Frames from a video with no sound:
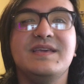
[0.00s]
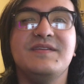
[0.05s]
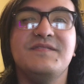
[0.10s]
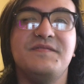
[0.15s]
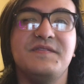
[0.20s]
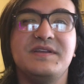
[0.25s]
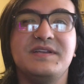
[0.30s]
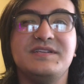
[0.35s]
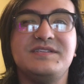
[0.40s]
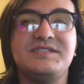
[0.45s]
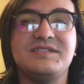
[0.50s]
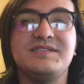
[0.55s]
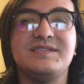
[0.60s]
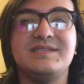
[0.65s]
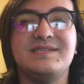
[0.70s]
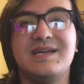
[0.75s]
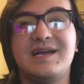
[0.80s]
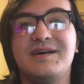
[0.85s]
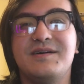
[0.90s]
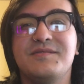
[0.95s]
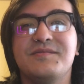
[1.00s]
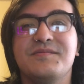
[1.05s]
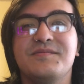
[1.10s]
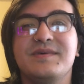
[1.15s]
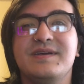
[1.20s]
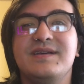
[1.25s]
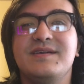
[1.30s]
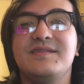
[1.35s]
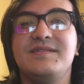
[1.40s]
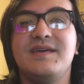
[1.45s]
He finishes out
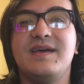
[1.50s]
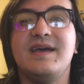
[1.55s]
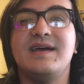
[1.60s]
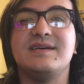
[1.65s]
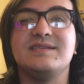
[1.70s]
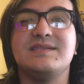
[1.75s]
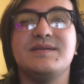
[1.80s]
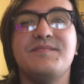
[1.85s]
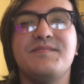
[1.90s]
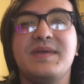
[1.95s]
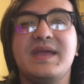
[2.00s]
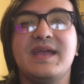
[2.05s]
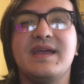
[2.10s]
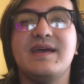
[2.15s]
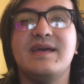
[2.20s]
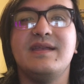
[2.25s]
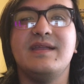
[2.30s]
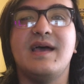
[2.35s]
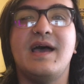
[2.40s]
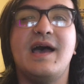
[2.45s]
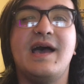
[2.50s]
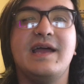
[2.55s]
with, "As a man,